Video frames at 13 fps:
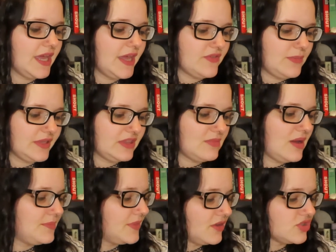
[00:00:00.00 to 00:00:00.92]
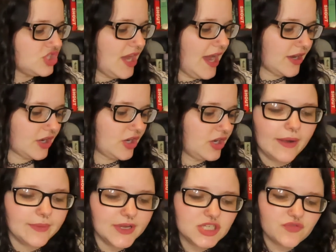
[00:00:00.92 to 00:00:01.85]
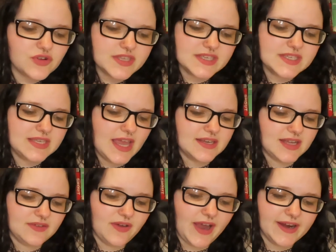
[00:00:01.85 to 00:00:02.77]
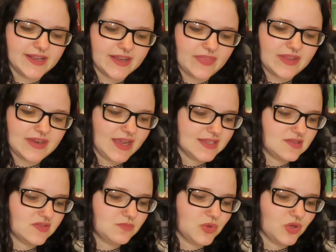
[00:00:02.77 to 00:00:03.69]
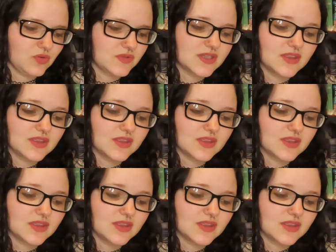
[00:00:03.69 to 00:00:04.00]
If I pick them up, they'll shatter. I reach for the steak knife hiding in the nest of spoons.